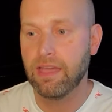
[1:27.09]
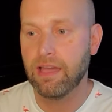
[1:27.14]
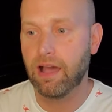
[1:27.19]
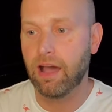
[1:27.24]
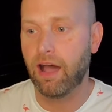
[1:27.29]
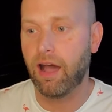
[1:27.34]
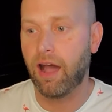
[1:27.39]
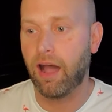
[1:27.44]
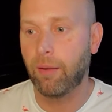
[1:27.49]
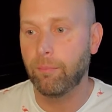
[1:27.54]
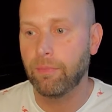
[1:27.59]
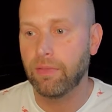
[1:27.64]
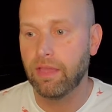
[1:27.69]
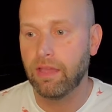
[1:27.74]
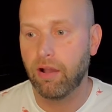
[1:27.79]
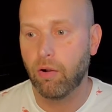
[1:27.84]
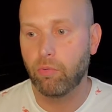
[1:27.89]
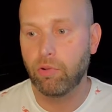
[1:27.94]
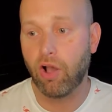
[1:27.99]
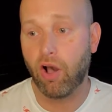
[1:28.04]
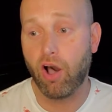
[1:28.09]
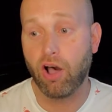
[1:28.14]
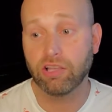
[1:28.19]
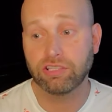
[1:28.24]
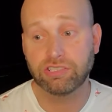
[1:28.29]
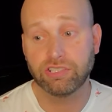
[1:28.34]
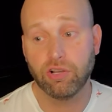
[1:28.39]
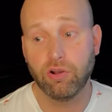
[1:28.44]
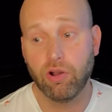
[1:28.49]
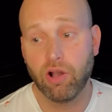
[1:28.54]
Um, we
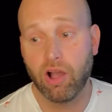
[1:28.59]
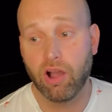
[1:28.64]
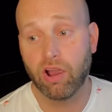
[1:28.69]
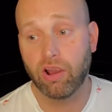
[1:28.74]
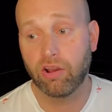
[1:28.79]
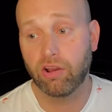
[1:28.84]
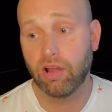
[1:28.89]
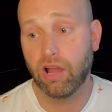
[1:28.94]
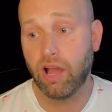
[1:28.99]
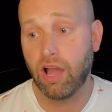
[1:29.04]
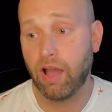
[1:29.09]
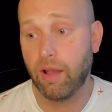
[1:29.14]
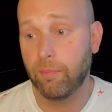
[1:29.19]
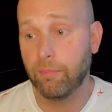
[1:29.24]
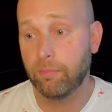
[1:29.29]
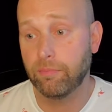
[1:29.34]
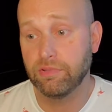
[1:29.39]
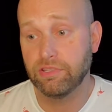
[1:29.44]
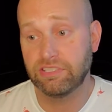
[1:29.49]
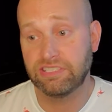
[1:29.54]
also are um,